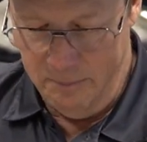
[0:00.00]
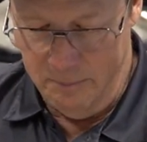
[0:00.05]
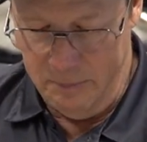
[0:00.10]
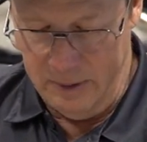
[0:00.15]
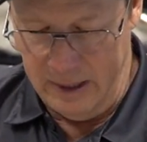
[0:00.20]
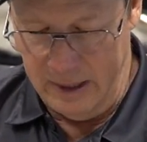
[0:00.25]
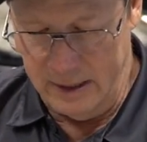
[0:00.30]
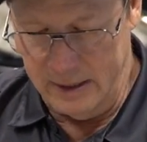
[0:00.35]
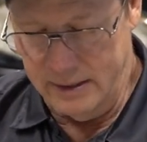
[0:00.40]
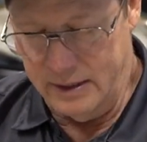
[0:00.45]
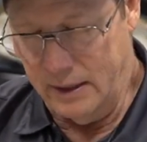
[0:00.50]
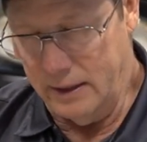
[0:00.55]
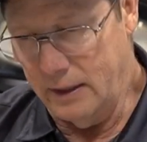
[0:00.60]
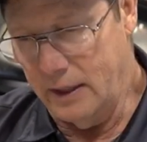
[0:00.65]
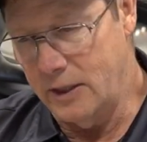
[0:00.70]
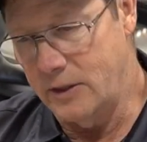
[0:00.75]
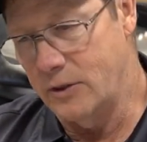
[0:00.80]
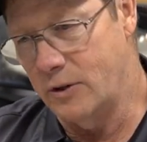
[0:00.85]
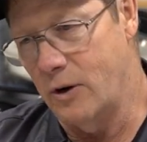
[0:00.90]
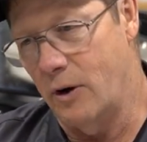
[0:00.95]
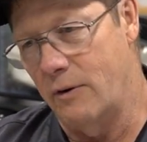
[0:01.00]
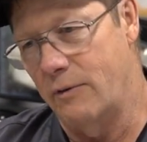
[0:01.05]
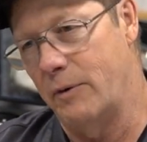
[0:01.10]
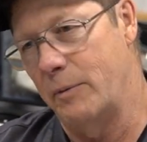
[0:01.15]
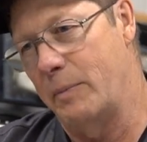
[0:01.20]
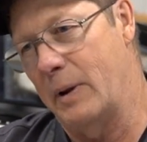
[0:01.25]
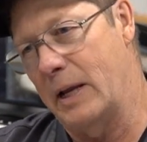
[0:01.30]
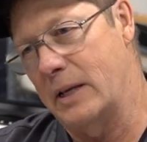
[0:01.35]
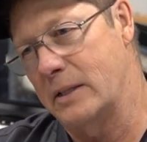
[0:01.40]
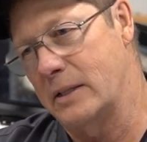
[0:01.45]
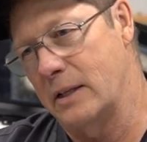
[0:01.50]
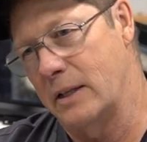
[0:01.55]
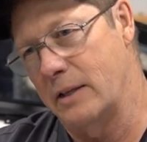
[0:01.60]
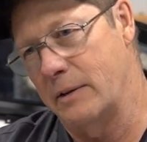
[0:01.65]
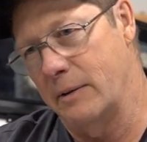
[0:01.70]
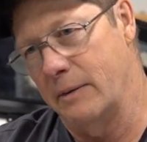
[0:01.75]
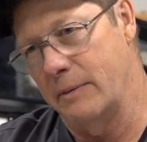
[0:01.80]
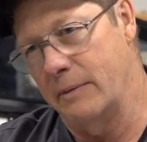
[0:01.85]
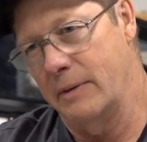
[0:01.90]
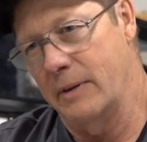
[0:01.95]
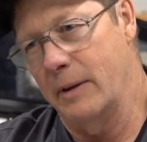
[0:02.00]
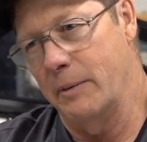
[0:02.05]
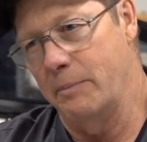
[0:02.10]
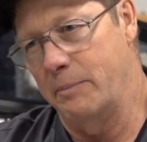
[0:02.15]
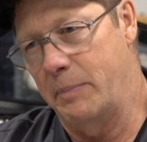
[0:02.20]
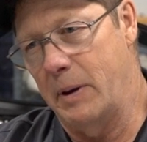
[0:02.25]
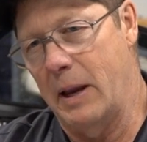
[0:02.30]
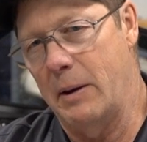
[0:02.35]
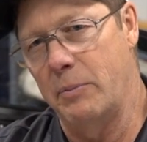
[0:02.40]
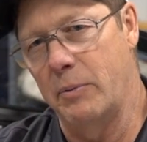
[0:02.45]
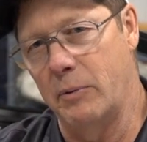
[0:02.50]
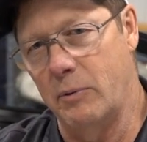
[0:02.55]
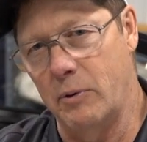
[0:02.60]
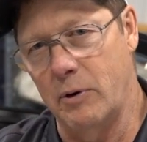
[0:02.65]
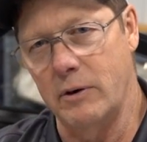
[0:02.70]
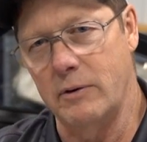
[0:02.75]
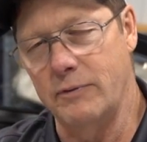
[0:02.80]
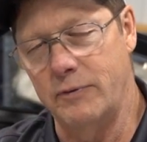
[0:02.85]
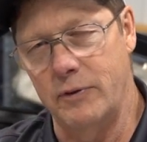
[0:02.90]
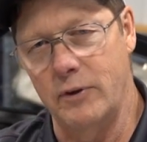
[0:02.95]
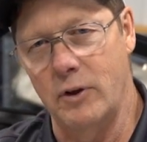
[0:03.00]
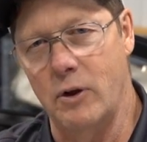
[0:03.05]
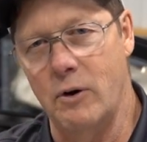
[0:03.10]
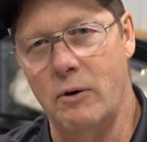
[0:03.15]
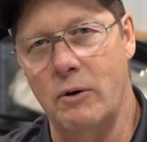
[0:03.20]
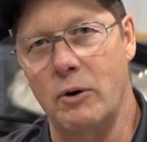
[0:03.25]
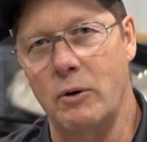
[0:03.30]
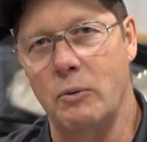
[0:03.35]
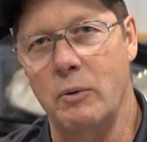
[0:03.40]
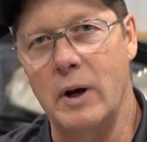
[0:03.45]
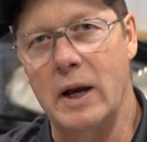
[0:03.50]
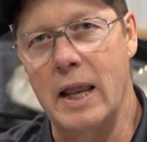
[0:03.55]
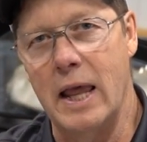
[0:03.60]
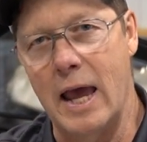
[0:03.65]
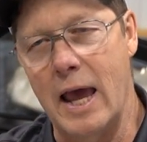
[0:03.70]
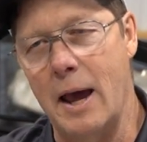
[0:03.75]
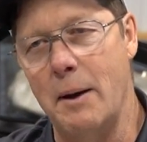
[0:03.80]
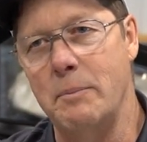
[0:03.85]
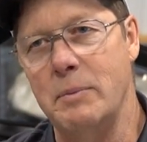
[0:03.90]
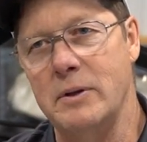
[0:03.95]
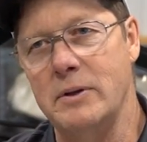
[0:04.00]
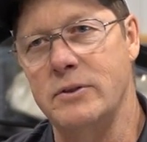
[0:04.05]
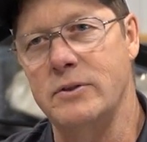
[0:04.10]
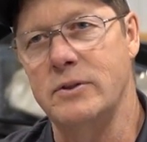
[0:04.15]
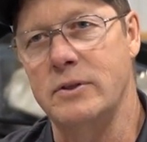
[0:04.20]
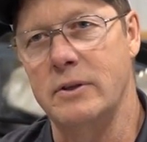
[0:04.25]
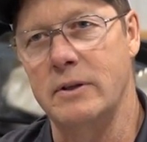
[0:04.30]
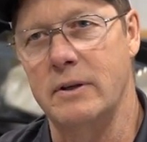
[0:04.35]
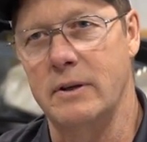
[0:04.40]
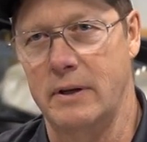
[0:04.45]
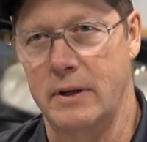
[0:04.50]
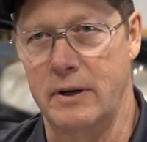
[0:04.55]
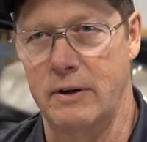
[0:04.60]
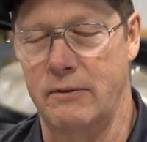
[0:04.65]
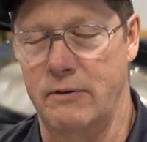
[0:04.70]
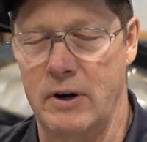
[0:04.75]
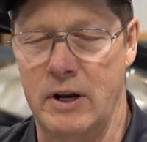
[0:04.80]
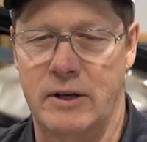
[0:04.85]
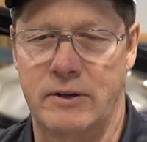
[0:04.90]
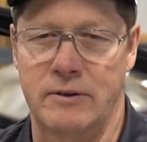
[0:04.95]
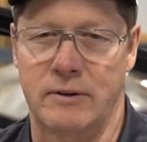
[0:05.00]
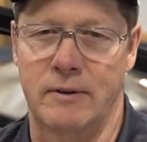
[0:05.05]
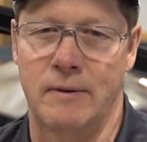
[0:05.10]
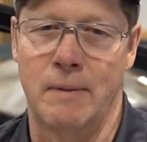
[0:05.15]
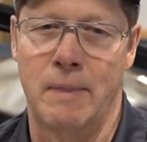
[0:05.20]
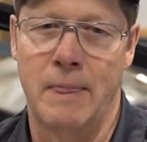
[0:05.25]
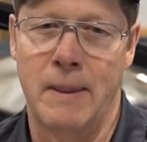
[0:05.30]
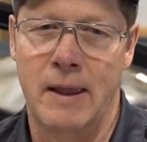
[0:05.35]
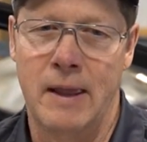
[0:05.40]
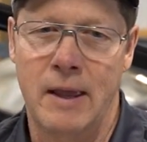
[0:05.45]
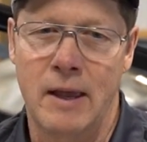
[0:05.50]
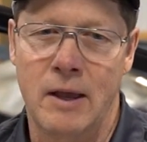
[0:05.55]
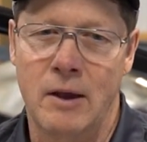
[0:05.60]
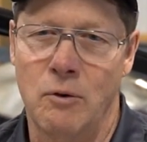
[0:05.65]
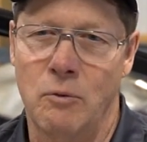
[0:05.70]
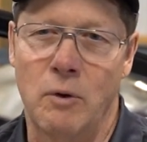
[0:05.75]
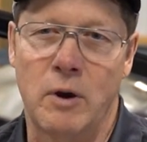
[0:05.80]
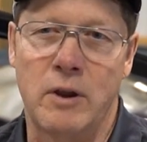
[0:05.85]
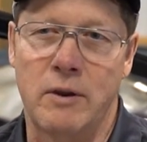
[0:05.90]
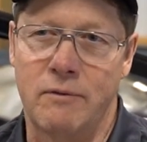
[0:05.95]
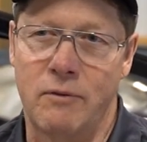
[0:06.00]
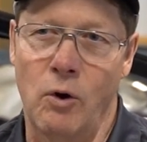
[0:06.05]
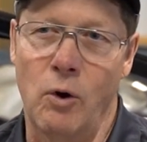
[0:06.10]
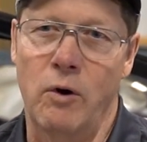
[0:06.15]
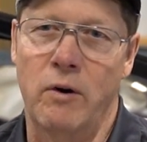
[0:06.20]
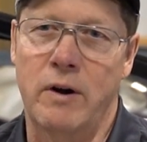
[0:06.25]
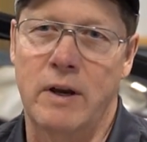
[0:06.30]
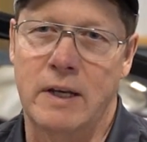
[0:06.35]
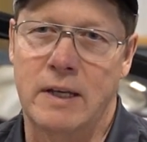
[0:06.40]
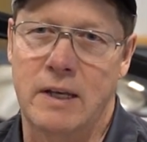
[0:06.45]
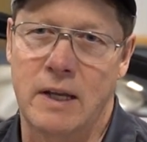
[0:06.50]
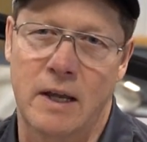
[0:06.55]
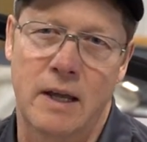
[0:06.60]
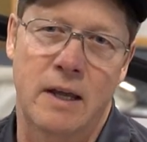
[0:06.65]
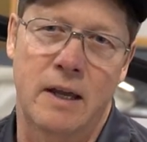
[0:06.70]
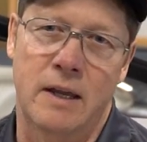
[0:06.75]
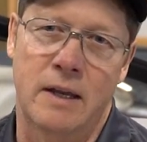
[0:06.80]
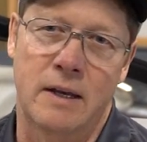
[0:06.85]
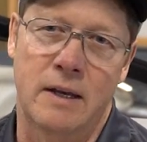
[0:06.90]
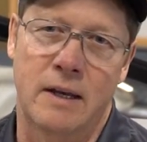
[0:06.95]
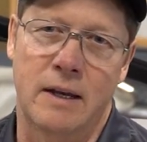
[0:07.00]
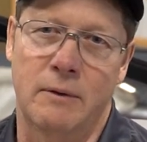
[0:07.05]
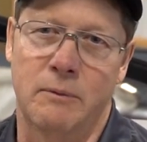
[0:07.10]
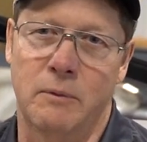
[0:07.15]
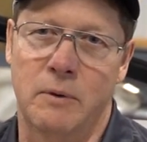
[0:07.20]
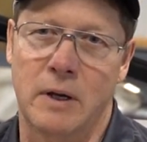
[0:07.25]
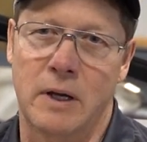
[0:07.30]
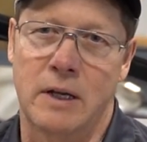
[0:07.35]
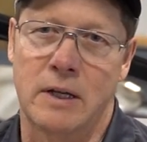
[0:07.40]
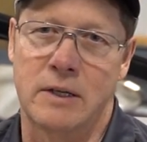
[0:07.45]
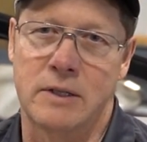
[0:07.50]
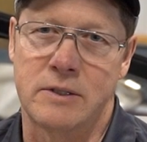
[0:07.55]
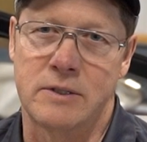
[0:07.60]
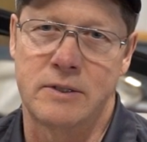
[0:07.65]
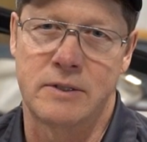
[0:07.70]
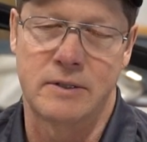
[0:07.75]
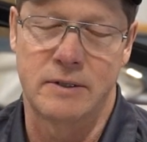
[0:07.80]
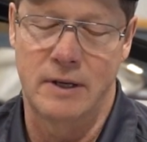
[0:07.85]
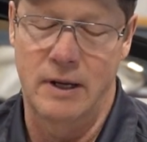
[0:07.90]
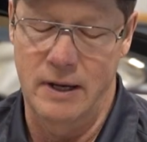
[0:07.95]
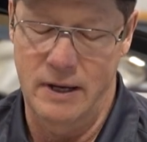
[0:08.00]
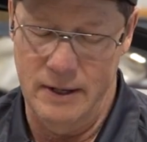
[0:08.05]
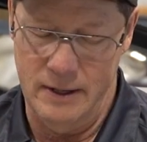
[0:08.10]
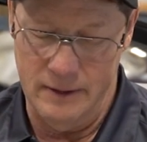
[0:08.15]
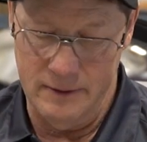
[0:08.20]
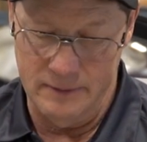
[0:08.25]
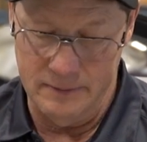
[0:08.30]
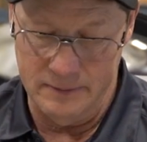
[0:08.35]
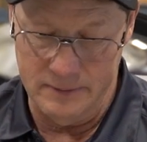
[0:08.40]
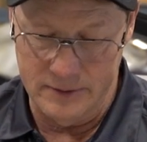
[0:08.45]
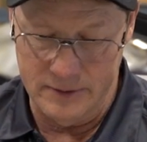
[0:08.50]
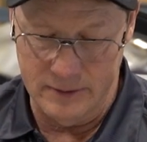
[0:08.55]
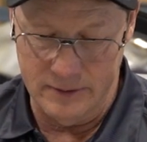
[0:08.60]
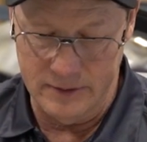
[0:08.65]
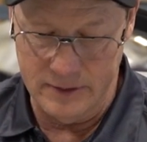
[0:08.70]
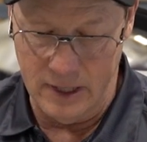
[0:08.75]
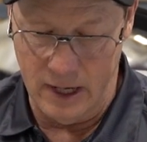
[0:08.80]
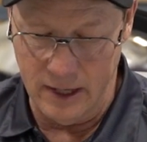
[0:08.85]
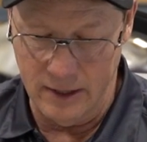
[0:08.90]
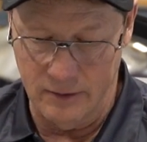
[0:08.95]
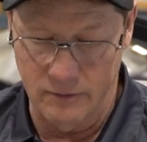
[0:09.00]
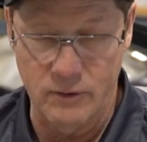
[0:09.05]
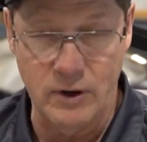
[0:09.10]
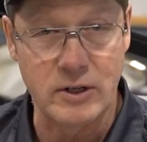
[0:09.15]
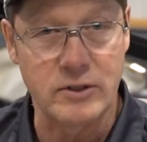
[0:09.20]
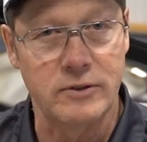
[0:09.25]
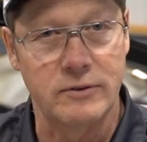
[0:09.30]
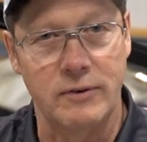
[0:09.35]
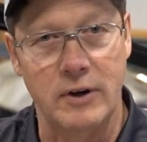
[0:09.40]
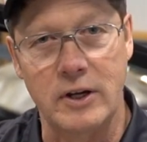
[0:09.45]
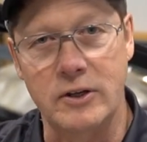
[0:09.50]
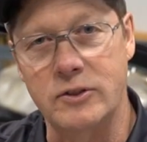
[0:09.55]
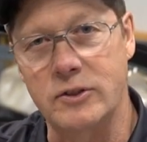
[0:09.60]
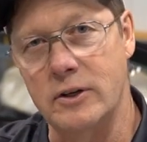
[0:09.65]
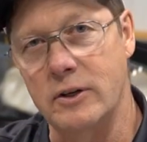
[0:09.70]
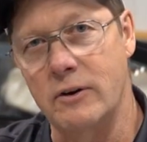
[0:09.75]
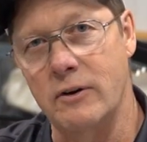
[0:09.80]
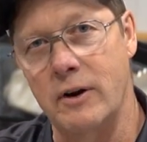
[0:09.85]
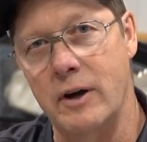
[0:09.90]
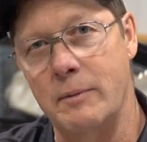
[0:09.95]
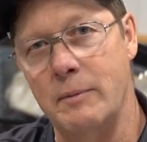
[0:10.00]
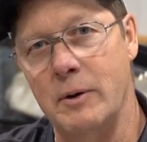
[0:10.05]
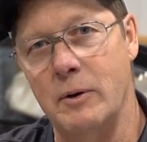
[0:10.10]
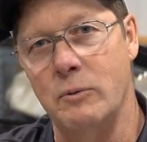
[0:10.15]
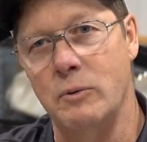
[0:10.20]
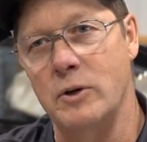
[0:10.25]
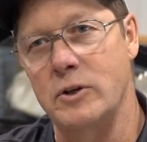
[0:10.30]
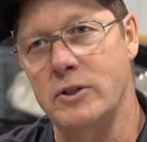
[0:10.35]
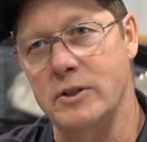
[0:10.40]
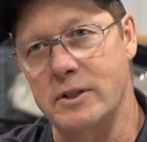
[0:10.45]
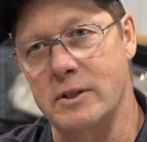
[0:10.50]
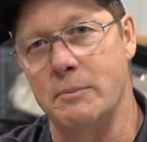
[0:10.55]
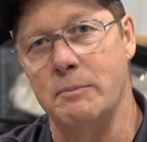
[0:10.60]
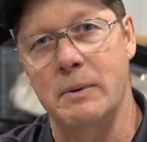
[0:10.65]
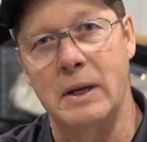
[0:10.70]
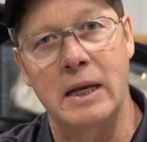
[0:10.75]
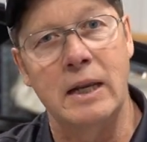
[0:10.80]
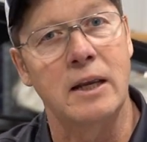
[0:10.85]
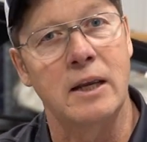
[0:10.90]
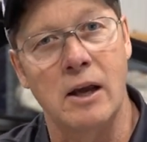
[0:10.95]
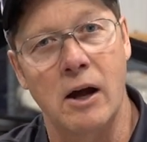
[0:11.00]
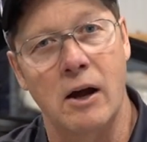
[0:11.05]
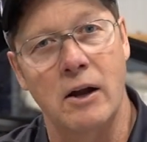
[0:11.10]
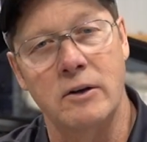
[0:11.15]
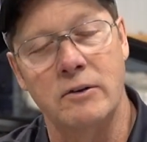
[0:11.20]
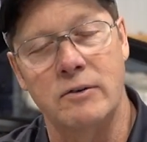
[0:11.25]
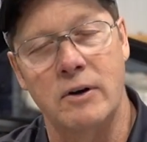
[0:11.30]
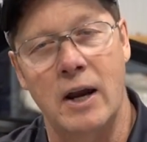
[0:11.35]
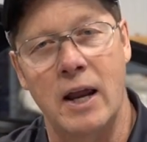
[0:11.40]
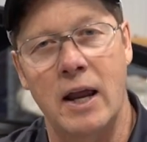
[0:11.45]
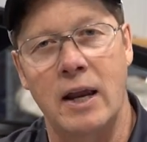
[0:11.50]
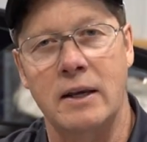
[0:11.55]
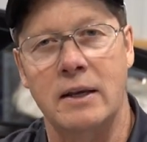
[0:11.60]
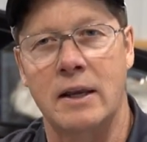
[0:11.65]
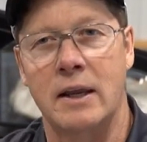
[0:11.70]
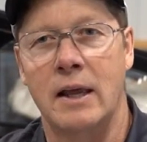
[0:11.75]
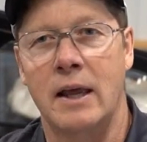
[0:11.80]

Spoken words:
But let's go over basically the paperwork flow or what happens in a rental. What you've already done was signed a reservation agreement, which is a mini contract,